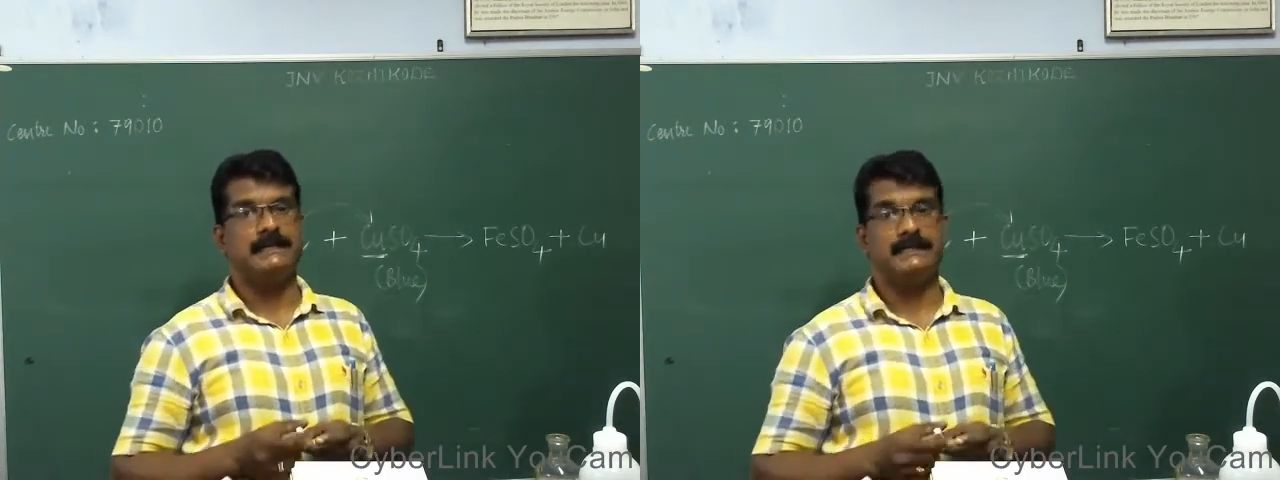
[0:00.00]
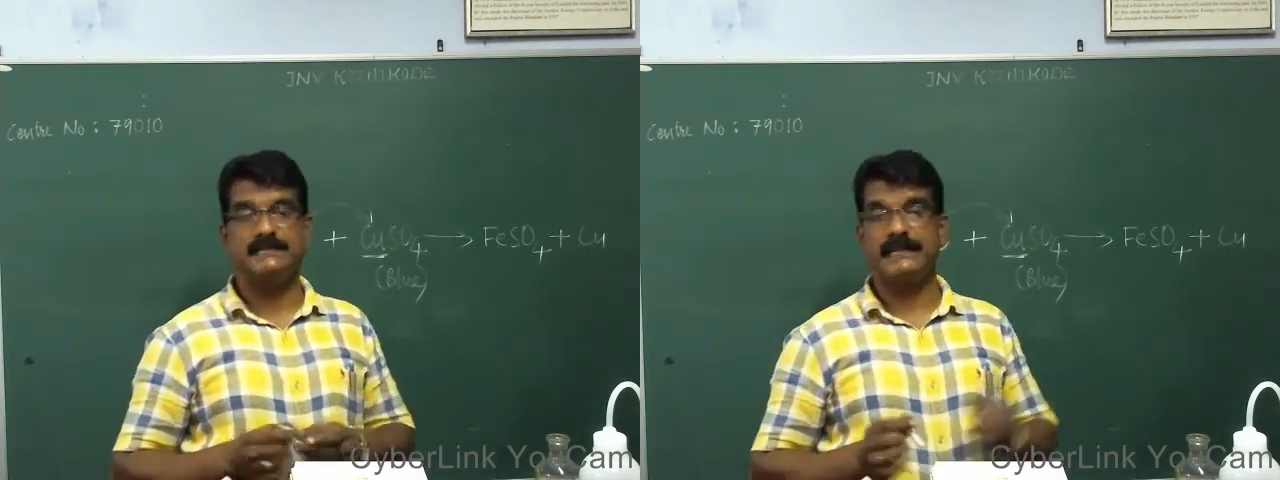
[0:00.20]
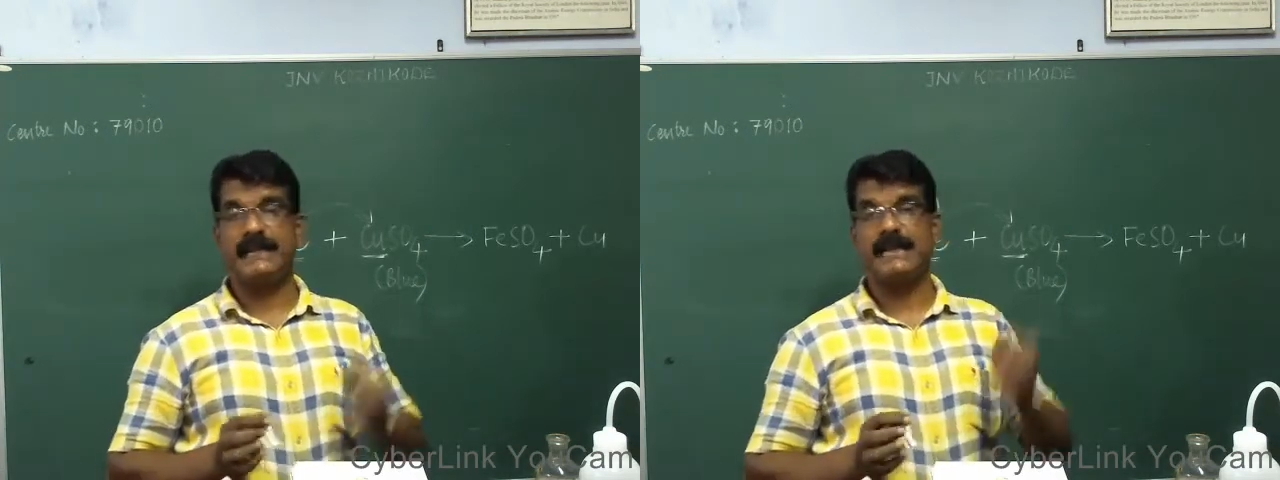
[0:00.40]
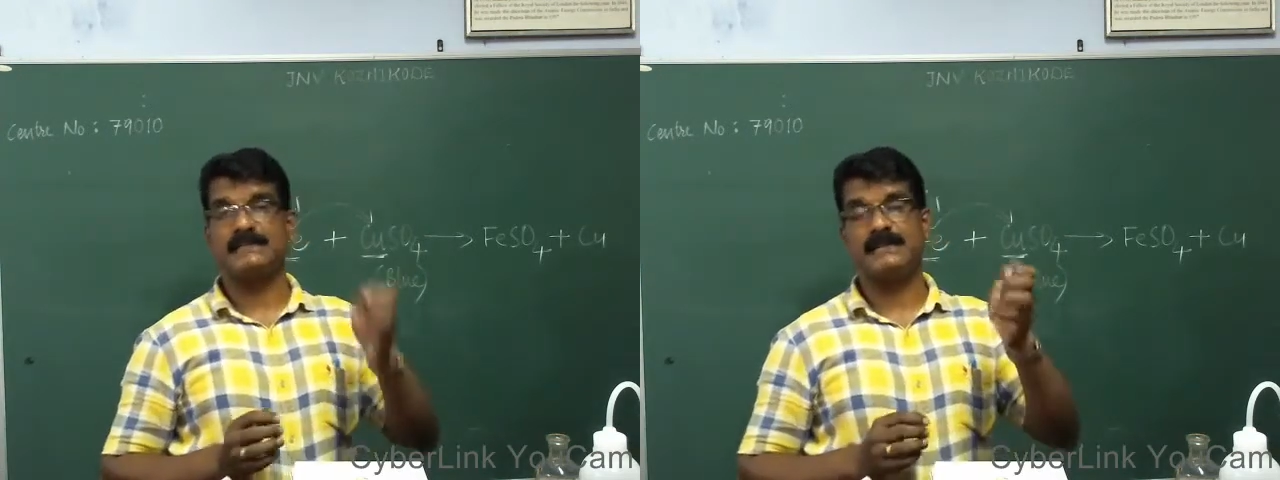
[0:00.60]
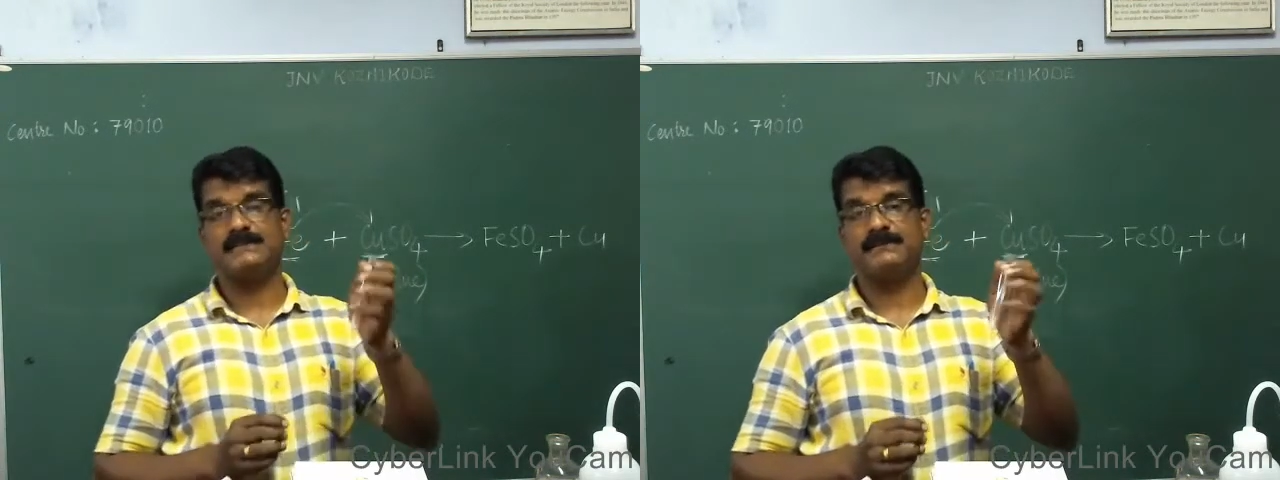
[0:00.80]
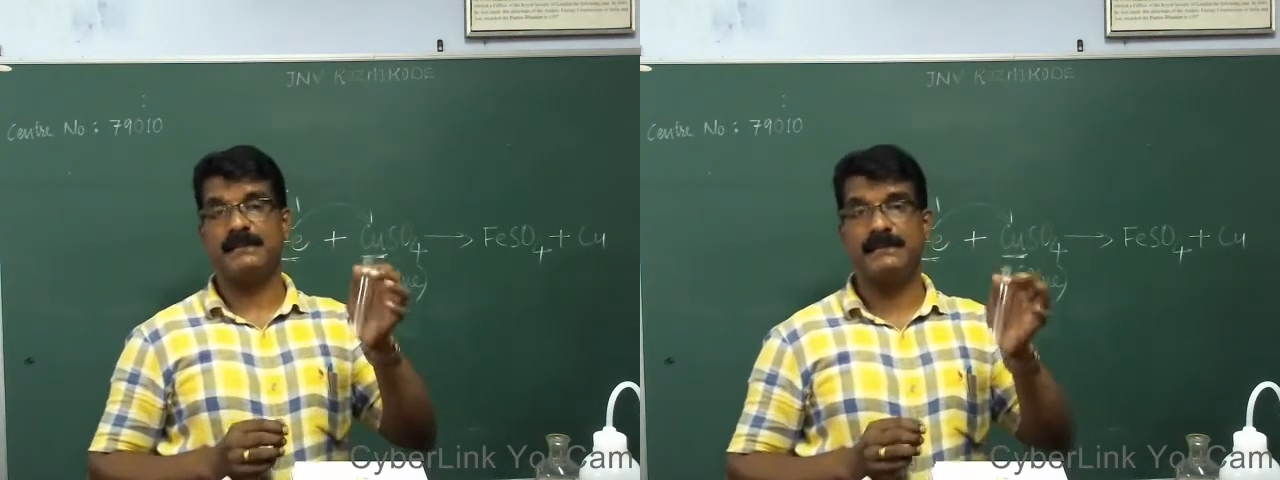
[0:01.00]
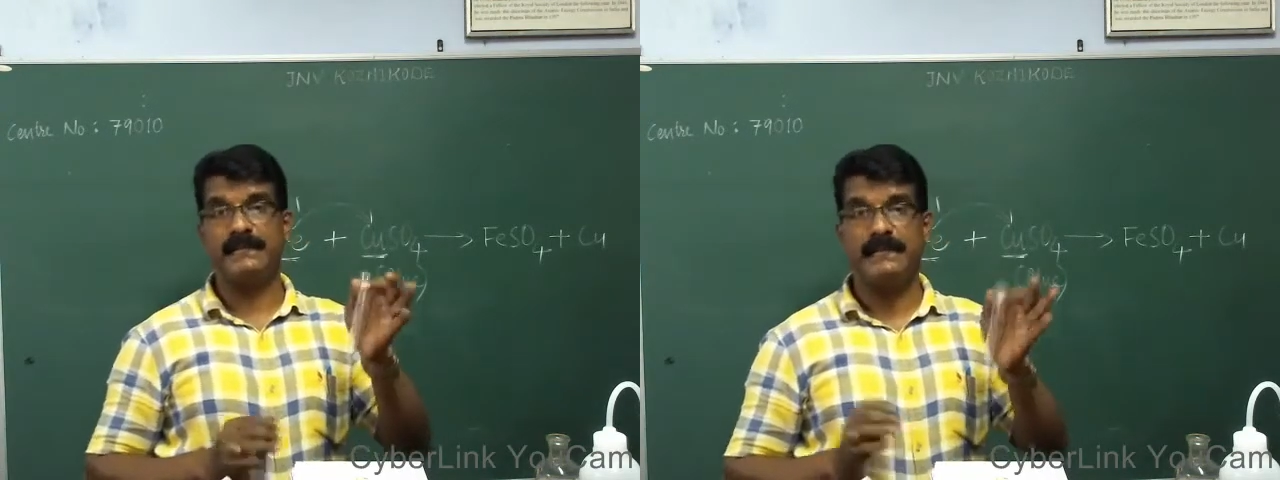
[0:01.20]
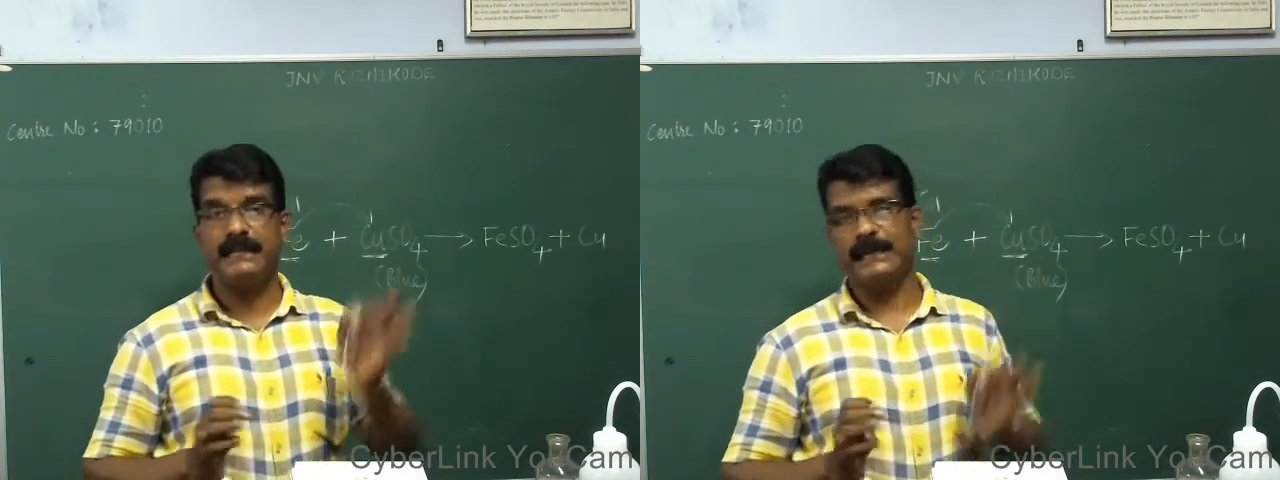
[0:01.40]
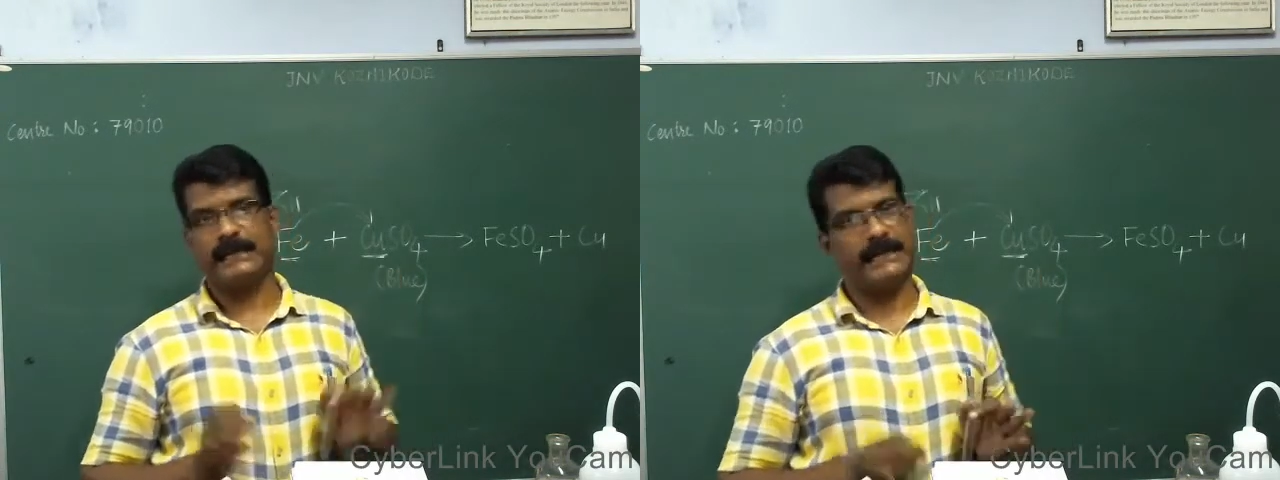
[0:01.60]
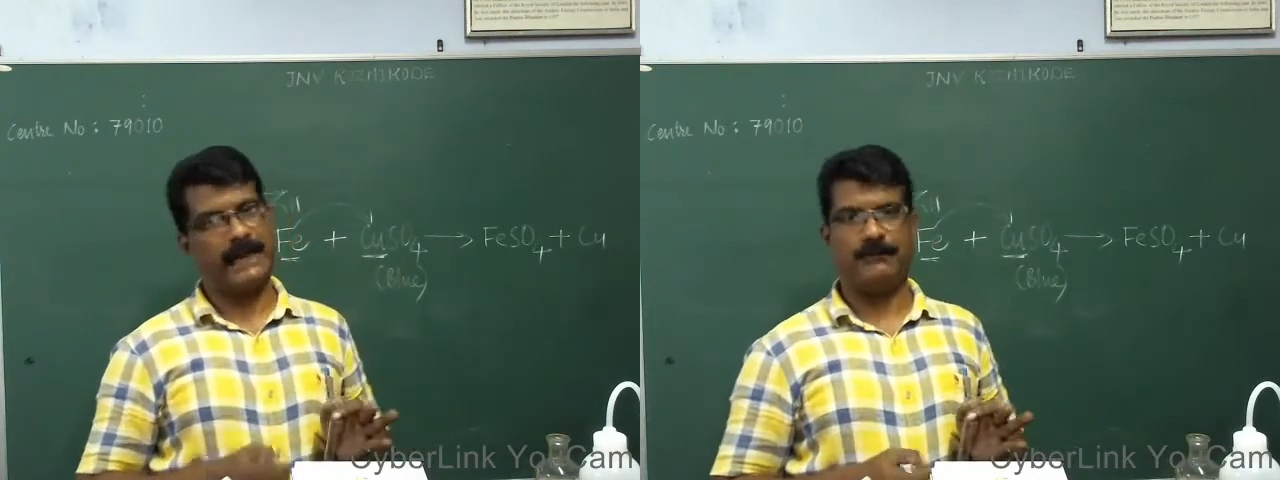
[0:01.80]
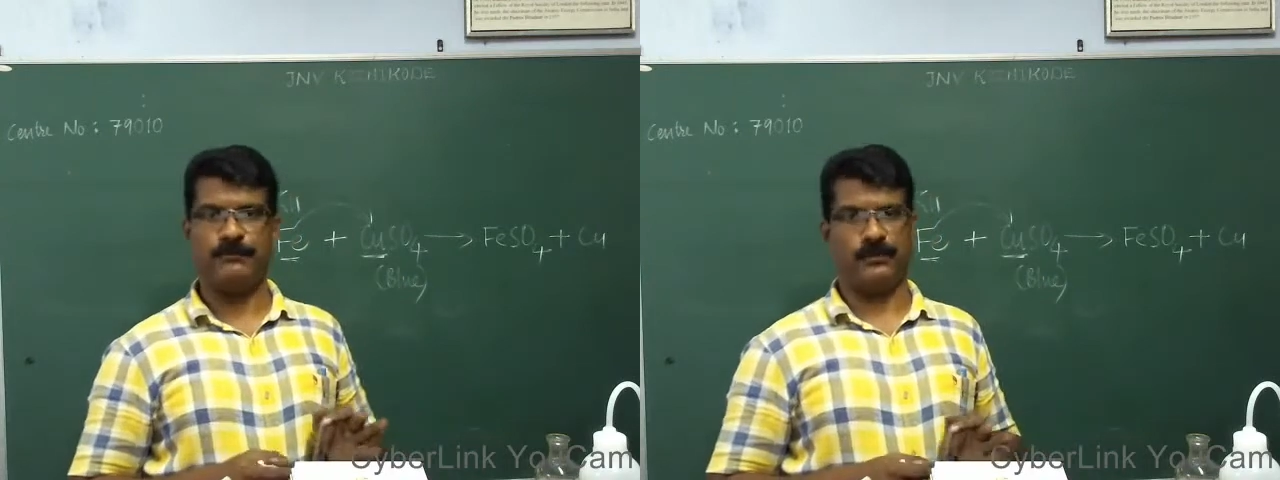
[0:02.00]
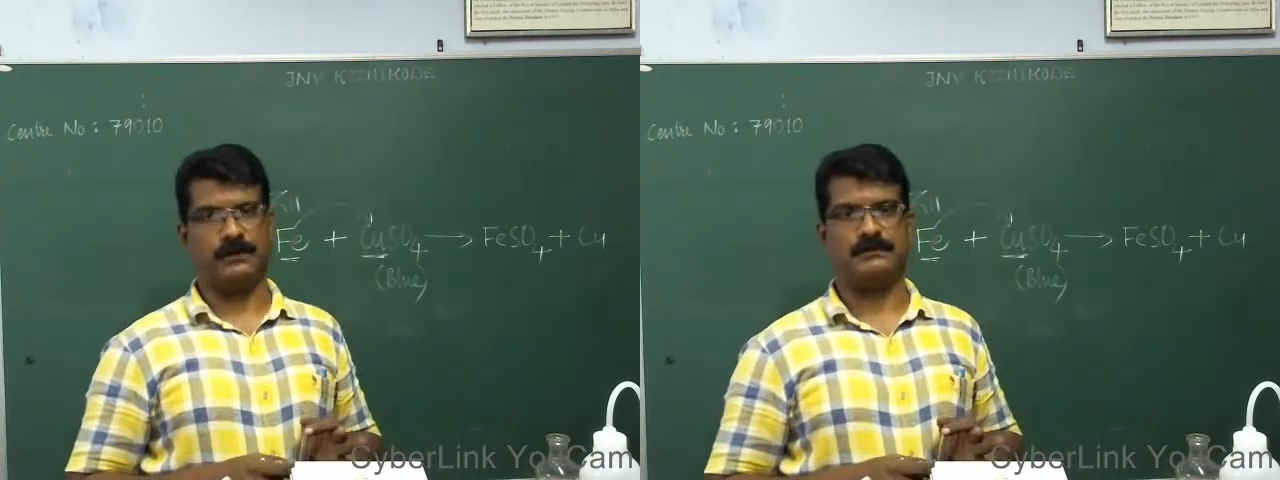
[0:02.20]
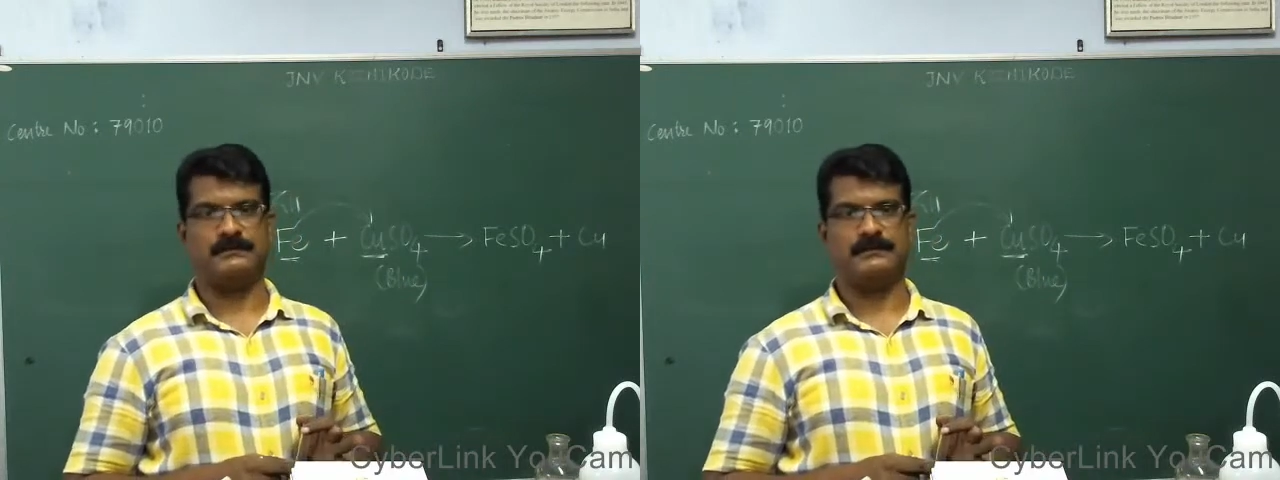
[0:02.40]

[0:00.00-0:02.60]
this reaction is very, very helpful.